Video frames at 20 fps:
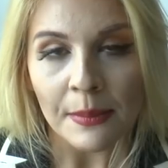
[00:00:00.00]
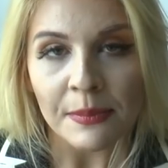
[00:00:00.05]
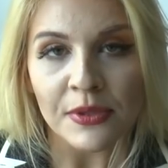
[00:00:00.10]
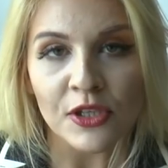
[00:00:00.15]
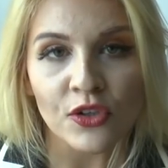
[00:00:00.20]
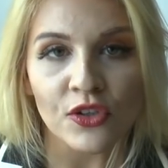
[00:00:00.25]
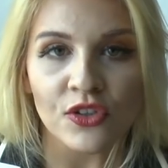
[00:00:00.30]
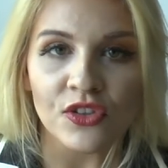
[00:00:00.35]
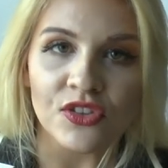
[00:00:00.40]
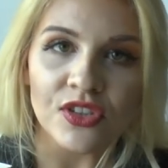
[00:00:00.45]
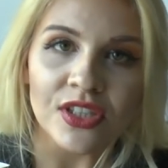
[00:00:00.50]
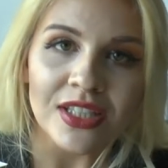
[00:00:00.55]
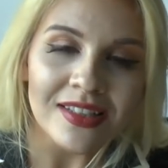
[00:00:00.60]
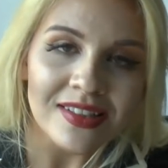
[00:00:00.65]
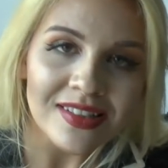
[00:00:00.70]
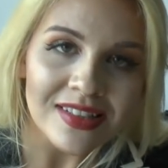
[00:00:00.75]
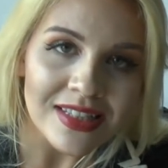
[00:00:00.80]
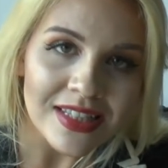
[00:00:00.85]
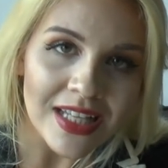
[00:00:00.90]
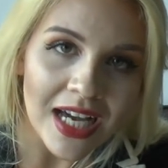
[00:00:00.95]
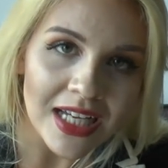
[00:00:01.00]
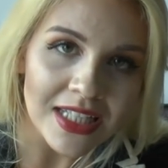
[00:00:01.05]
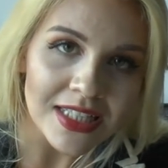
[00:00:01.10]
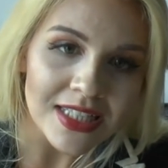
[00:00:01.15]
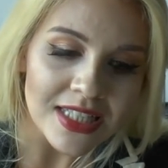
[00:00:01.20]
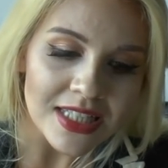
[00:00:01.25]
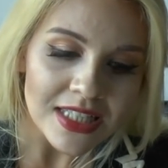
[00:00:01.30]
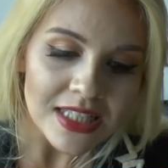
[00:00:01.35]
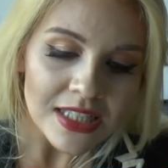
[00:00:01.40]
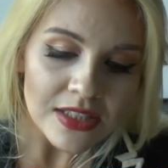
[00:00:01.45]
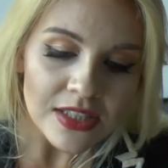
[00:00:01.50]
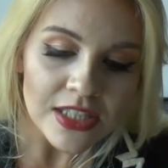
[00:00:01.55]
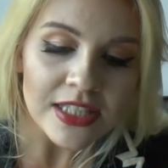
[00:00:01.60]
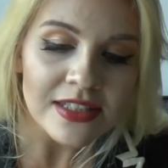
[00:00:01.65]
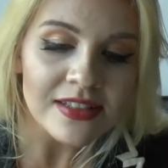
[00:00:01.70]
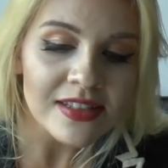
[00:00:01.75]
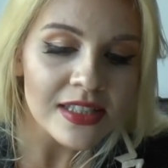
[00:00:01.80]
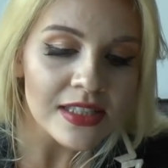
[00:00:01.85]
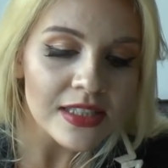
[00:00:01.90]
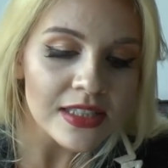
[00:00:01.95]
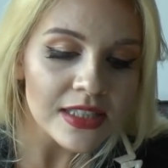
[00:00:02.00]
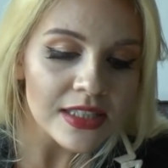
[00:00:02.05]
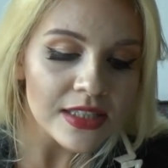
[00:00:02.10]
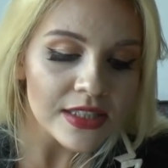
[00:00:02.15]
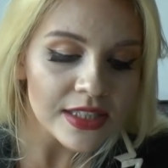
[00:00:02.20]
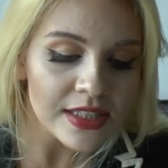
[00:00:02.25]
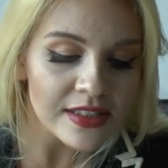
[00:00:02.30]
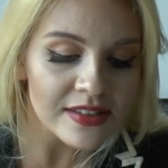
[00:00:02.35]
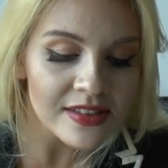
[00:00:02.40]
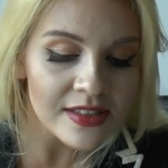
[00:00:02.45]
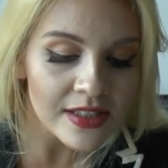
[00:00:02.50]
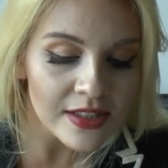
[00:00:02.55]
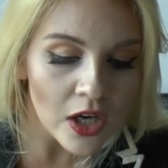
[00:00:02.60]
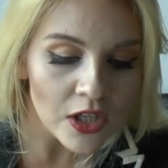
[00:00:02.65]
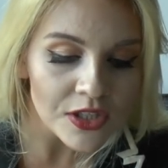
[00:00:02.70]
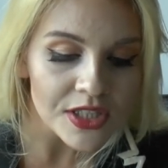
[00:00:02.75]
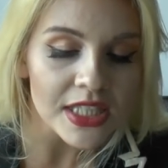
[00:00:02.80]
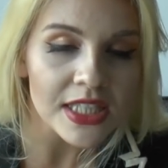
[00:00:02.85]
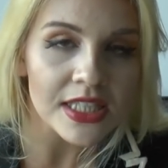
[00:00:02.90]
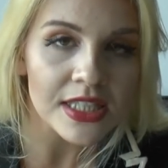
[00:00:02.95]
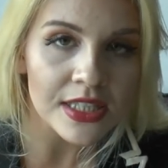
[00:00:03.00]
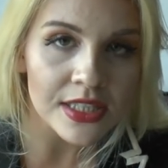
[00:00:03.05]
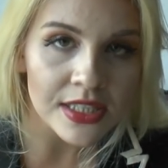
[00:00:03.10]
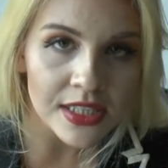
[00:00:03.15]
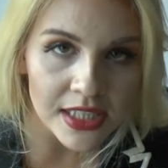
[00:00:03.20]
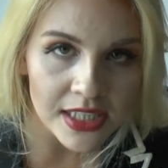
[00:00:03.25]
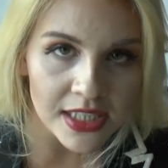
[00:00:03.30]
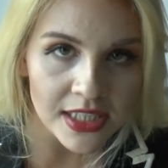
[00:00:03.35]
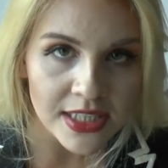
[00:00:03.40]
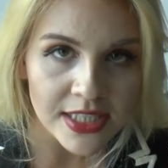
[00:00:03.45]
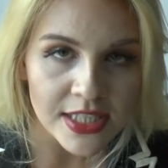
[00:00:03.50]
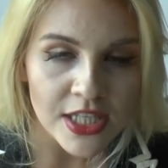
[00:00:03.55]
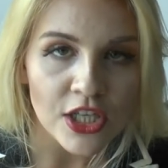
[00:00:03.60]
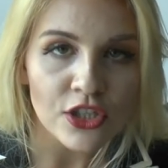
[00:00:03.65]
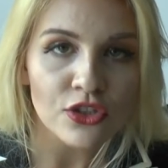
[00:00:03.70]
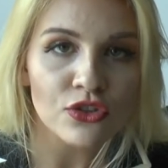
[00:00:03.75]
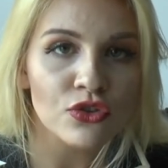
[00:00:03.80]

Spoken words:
because he's not in need